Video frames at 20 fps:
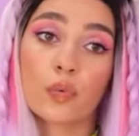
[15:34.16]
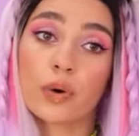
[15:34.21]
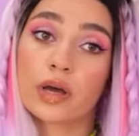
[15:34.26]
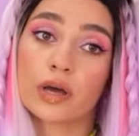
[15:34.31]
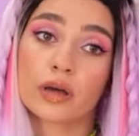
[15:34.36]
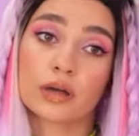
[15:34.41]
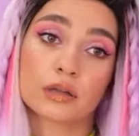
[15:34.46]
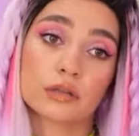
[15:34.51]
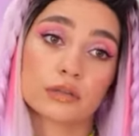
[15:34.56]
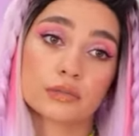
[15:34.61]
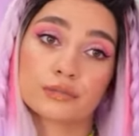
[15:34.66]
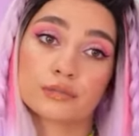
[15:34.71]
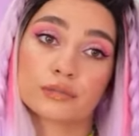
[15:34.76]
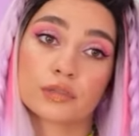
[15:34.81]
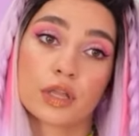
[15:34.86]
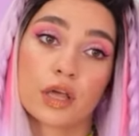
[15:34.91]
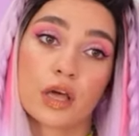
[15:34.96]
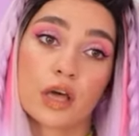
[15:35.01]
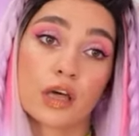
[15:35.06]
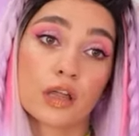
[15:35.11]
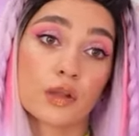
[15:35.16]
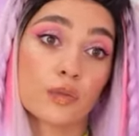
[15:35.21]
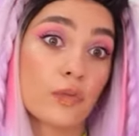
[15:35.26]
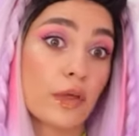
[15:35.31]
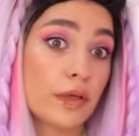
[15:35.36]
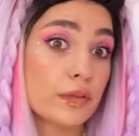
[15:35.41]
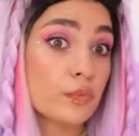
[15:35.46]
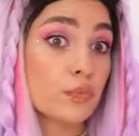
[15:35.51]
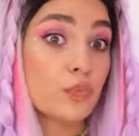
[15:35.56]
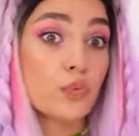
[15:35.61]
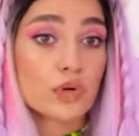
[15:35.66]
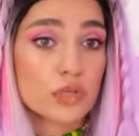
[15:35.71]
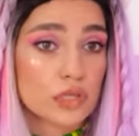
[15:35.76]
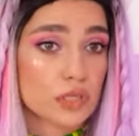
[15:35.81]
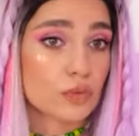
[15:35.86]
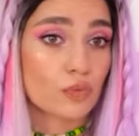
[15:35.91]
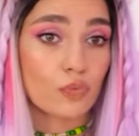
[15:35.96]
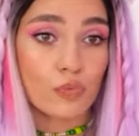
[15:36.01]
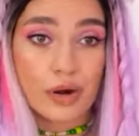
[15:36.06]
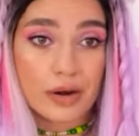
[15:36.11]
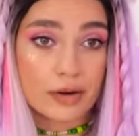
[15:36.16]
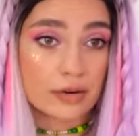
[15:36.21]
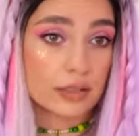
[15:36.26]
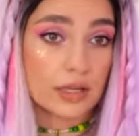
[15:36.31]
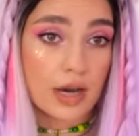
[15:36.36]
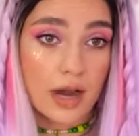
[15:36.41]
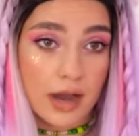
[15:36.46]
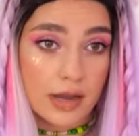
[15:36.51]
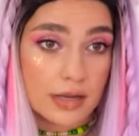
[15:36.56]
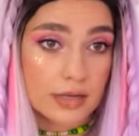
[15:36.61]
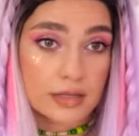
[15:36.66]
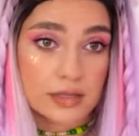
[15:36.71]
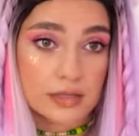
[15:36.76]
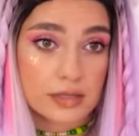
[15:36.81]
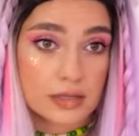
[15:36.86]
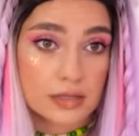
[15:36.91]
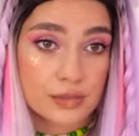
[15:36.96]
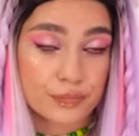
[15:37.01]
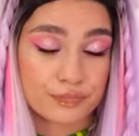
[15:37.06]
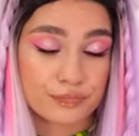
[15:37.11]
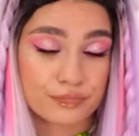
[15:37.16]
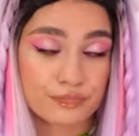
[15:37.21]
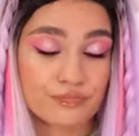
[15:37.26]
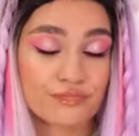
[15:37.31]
Well, that wasn't very nice.